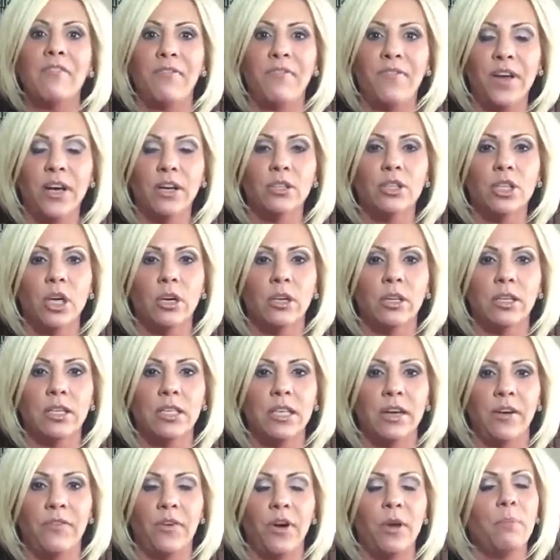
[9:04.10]
feel totally
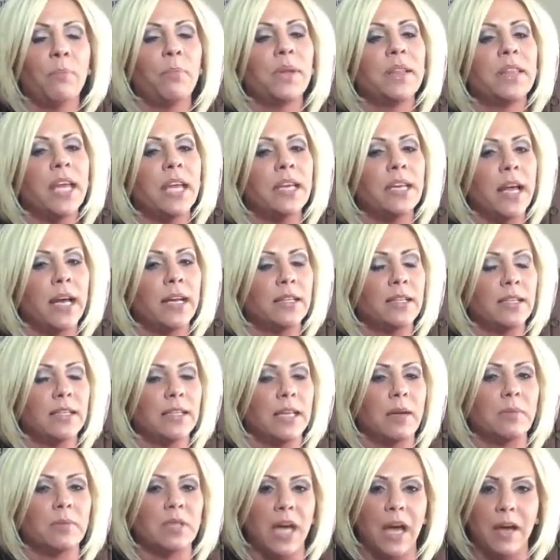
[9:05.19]
different? But then yet at the
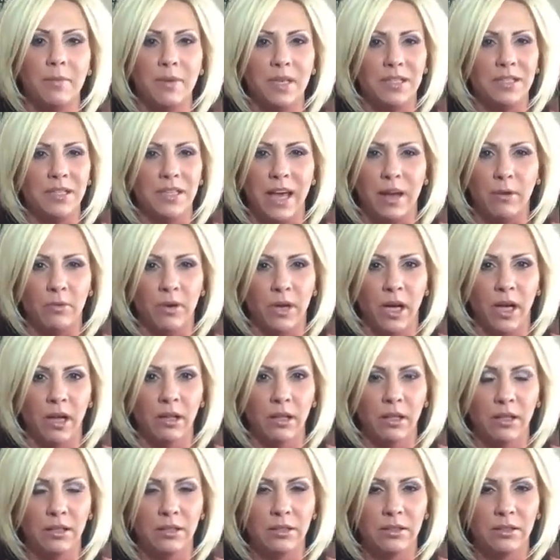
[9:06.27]
same time, isn't that real?